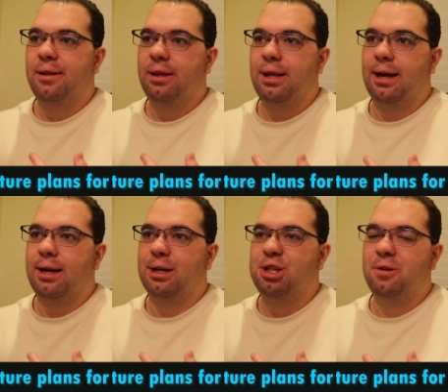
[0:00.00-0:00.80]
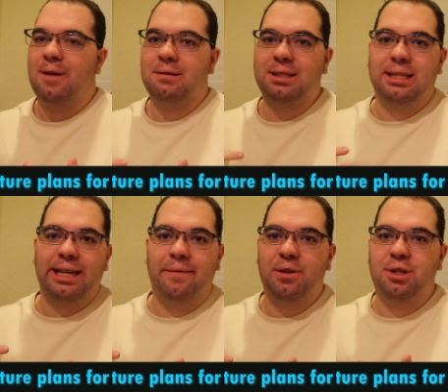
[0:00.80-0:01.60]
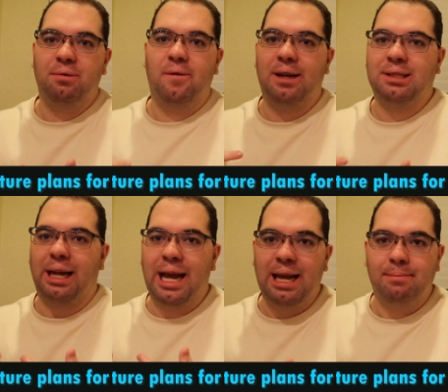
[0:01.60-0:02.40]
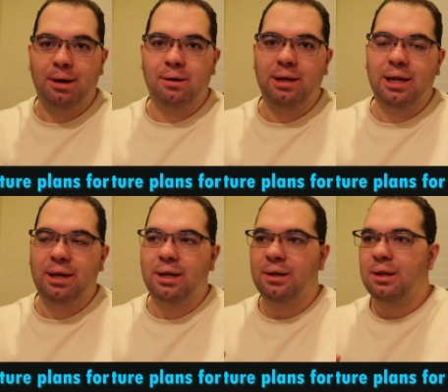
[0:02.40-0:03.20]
the 2007-2008 period.